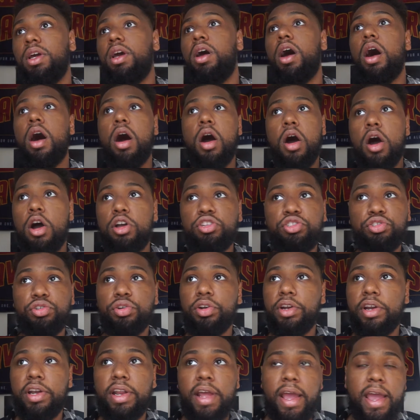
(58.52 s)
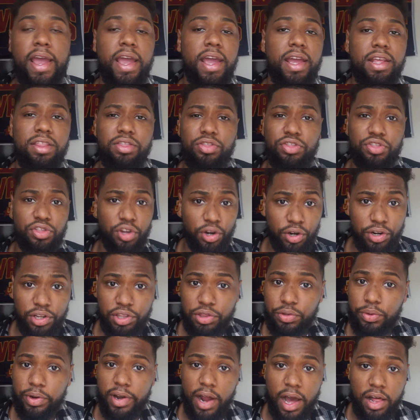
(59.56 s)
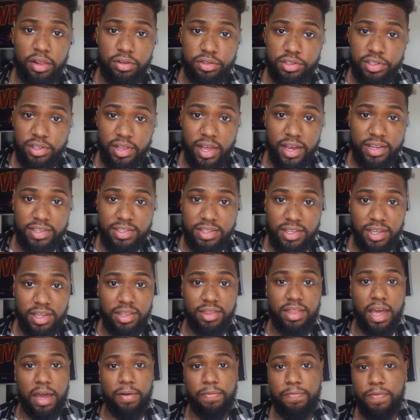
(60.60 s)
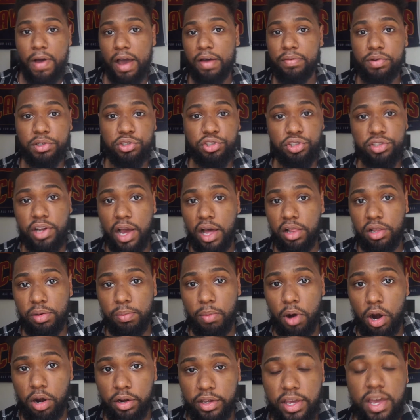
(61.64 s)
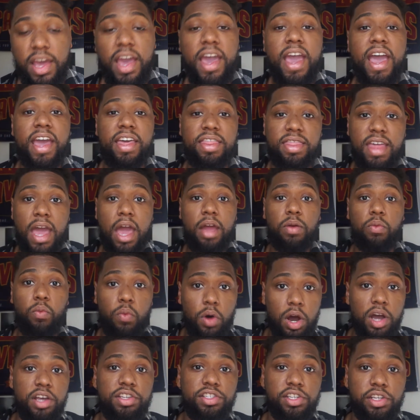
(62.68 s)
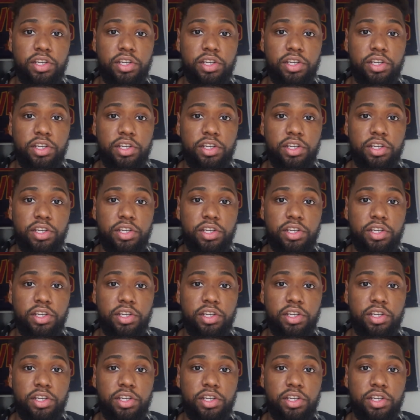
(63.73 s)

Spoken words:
$133 less than that $500 mark, and that was